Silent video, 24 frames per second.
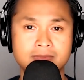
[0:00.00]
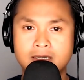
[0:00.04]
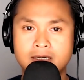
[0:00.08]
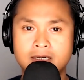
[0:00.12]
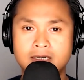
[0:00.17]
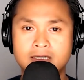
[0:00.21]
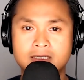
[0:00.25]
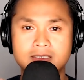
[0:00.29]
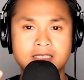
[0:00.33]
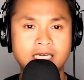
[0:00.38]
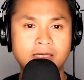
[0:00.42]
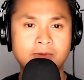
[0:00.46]

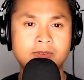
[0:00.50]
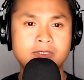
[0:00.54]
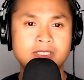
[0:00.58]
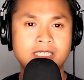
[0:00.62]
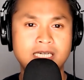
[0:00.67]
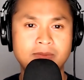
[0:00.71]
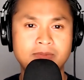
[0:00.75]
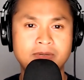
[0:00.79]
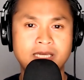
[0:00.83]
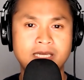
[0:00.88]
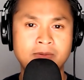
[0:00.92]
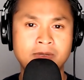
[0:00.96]
Tabletop
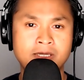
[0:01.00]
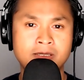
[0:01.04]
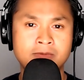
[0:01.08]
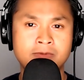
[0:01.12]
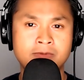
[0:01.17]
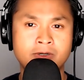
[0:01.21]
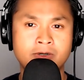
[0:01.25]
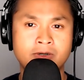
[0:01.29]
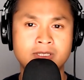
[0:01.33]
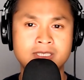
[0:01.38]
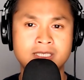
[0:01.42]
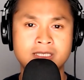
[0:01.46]
game
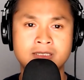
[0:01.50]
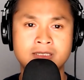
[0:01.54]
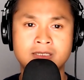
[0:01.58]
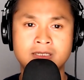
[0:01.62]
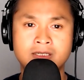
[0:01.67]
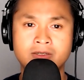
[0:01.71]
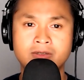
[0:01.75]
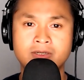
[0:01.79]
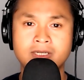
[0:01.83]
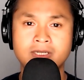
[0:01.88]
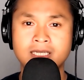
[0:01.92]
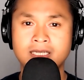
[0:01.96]
components
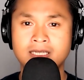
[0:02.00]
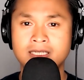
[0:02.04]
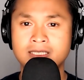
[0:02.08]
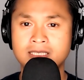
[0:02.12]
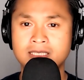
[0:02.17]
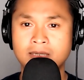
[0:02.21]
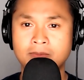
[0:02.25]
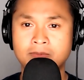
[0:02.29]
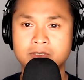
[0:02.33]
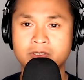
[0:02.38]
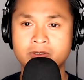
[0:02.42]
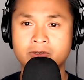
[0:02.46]
included in this
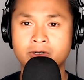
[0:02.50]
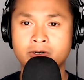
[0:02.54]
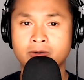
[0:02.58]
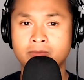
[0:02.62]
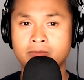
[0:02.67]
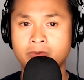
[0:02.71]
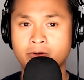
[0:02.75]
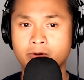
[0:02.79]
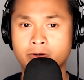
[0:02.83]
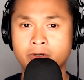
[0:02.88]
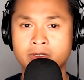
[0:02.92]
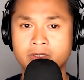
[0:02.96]
episode are
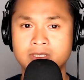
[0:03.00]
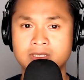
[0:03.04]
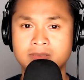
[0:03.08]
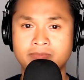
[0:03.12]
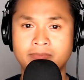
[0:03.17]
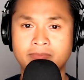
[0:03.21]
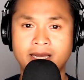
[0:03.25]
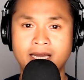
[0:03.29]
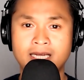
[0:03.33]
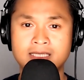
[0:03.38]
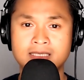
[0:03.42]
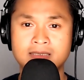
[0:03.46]
boards,
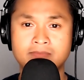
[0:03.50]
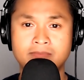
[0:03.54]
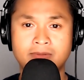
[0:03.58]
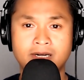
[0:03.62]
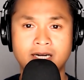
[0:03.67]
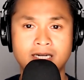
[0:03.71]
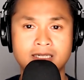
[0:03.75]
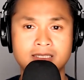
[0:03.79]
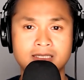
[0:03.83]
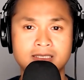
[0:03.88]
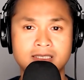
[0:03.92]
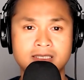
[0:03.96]
mats,
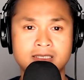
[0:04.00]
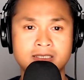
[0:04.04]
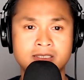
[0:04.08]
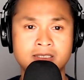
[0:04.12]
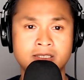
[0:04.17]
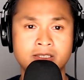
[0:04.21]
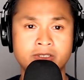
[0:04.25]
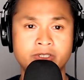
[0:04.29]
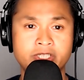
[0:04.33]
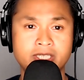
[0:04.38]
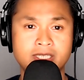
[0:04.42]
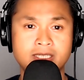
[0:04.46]
boxes,
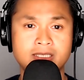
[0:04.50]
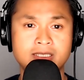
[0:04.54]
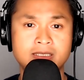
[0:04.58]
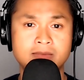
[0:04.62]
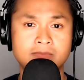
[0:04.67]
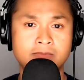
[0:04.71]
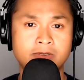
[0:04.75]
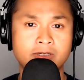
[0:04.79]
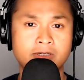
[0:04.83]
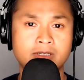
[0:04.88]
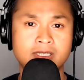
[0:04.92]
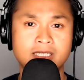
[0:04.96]
sheets,
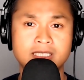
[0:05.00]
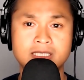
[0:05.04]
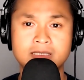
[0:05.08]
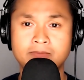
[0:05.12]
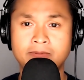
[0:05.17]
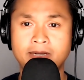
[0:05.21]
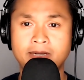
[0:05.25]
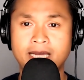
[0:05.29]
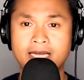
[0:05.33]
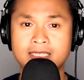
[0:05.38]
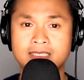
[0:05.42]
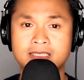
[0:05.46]
booklets,
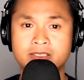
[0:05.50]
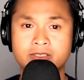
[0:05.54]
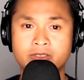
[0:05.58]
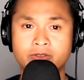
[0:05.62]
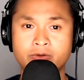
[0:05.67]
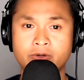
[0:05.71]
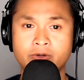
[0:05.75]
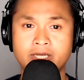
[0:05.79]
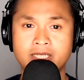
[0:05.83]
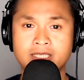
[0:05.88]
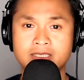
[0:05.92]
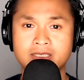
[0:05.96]
pads,
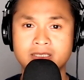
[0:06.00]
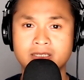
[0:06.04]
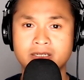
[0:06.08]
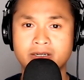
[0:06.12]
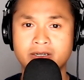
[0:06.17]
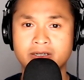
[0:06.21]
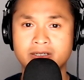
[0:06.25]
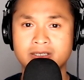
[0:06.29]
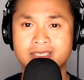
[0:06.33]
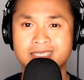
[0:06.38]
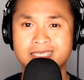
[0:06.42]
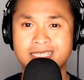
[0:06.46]
screens,
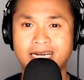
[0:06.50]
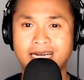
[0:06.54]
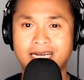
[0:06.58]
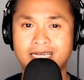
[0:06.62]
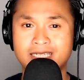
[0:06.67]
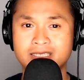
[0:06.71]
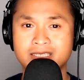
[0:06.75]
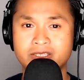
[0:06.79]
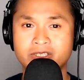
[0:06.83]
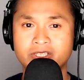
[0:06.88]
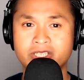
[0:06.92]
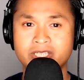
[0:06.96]
cards, tiles,
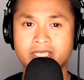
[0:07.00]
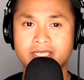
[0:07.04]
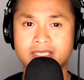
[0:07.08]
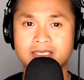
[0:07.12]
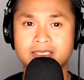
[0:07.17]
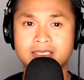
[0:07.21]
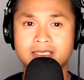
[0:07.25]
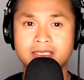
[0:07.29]
chits,